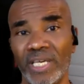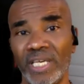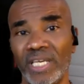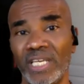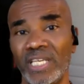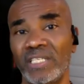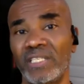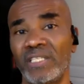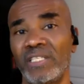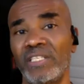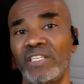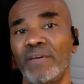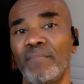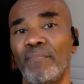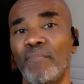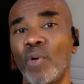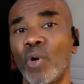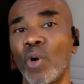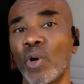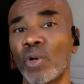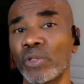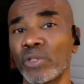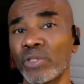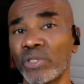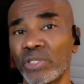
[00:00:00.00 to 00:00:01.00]
is the
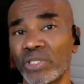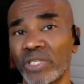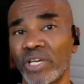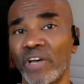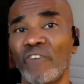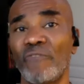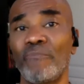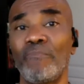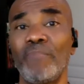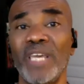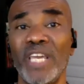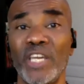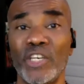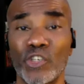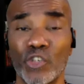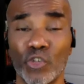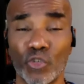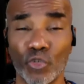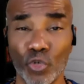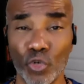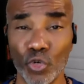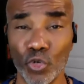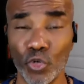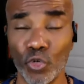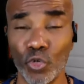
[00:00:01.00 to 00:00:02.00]
importance of being
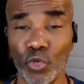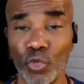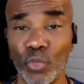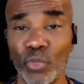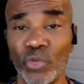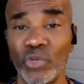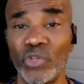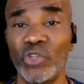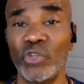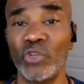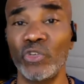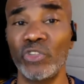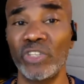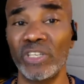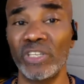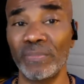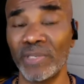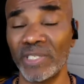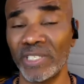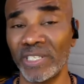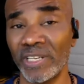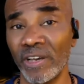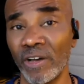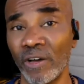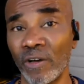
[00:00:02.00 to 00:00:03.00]
true to
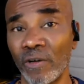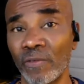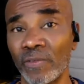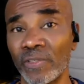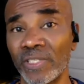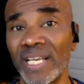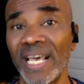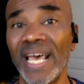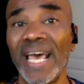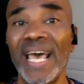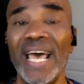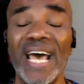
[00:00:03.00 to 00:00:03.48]
themselves